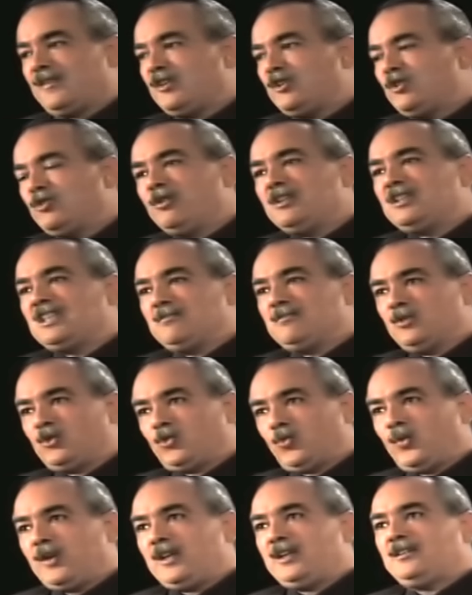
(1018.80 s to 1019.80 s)
a unity
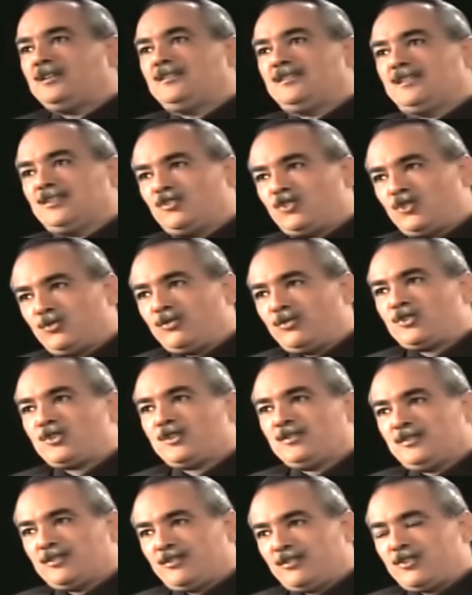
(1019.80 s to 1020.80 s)
between the
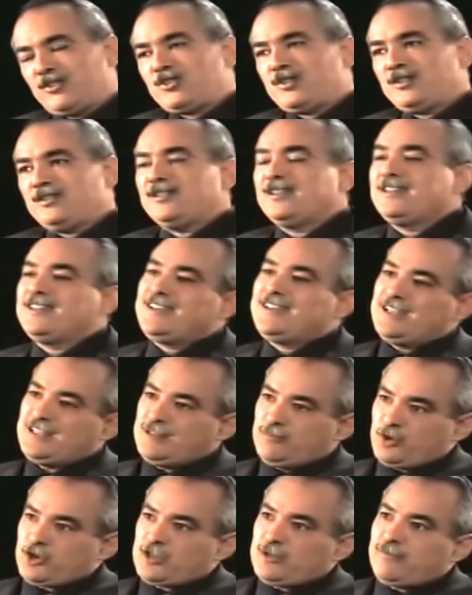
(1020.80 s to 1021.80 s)
Jewish and the Christian
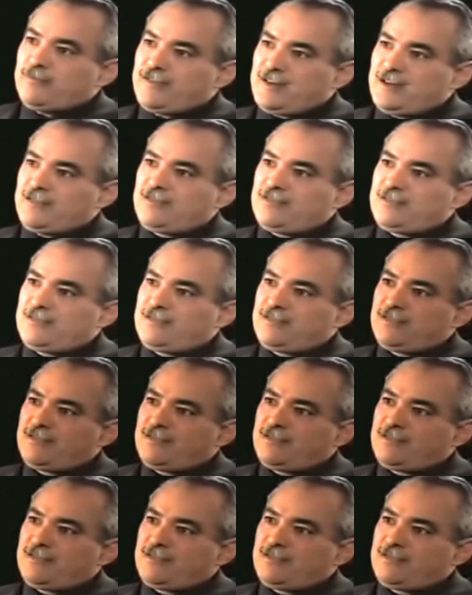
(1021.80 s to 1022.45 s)
and the Muslim faith.